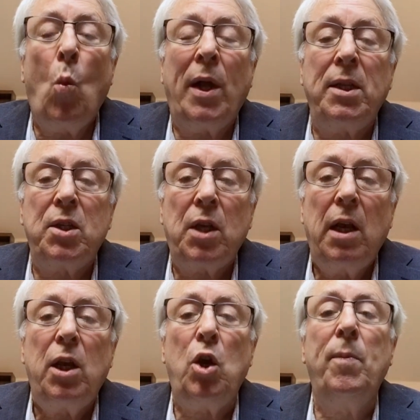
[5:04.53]
one's
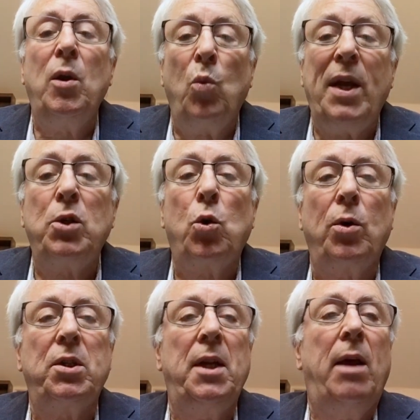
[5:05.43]
human
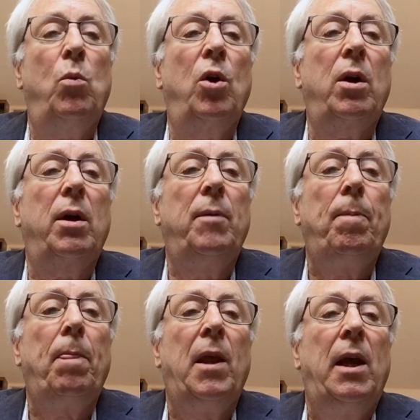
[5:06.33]
resource network,
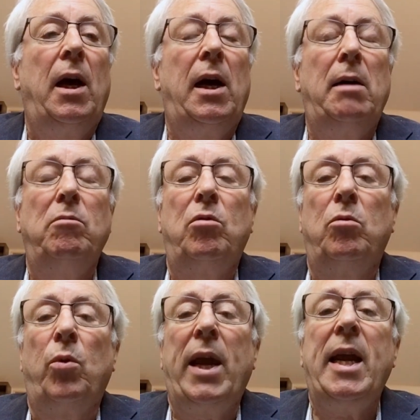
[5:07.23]

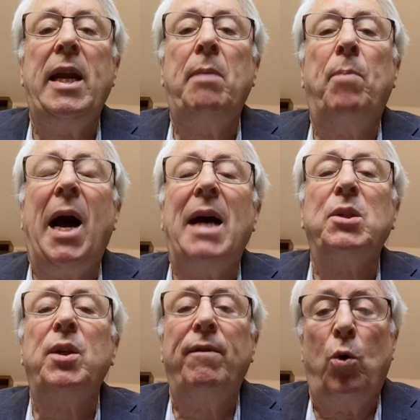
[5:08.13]
creating
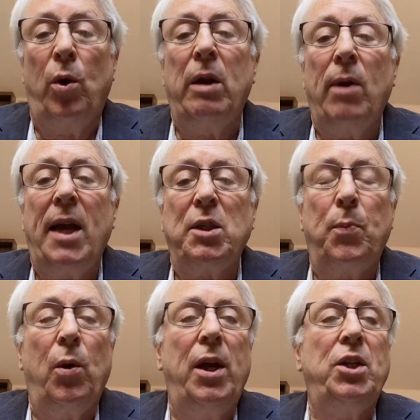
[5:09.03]
positive career
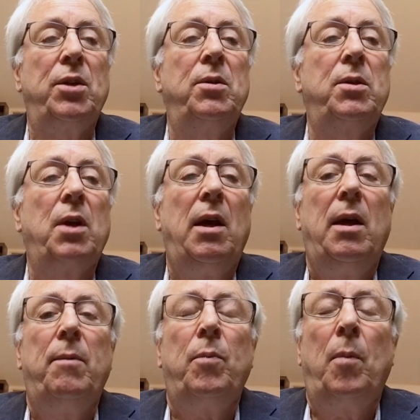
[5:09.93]
aspirations,
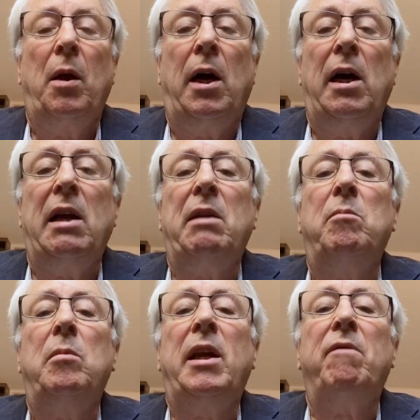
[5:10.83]

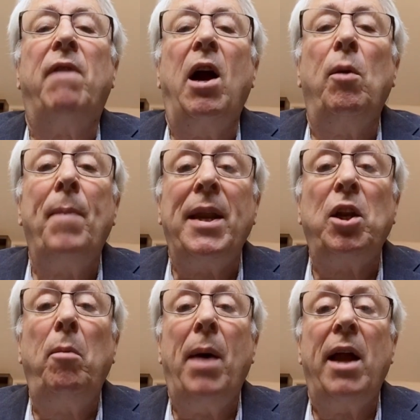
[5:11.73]

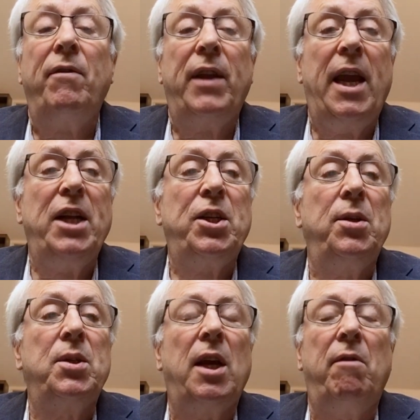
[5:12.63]
environmental
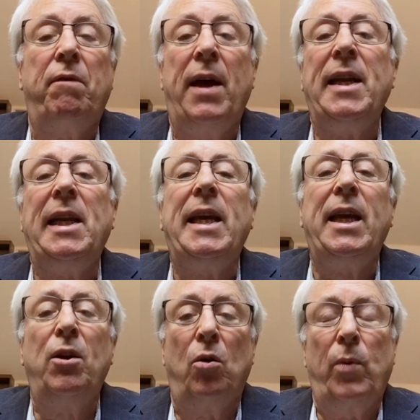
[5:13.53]
modifications, and finally,
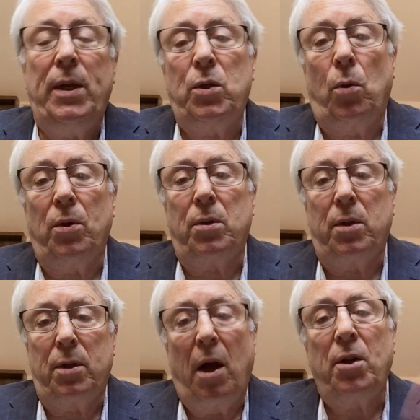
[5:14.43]
inner
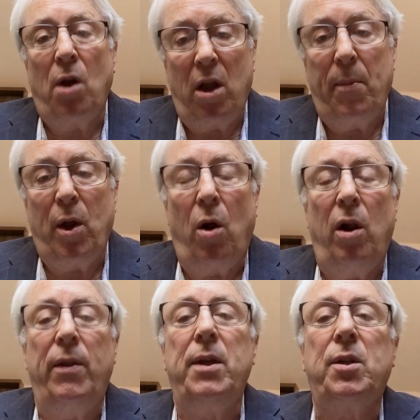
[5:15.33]
resources. I'll talk about
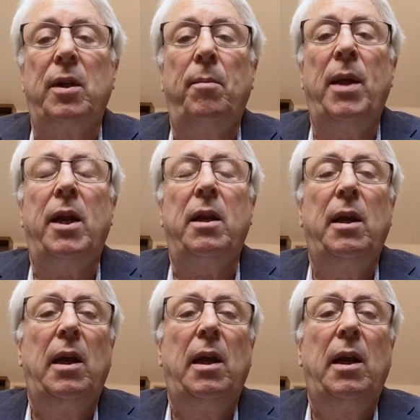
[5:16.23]
all these in a minute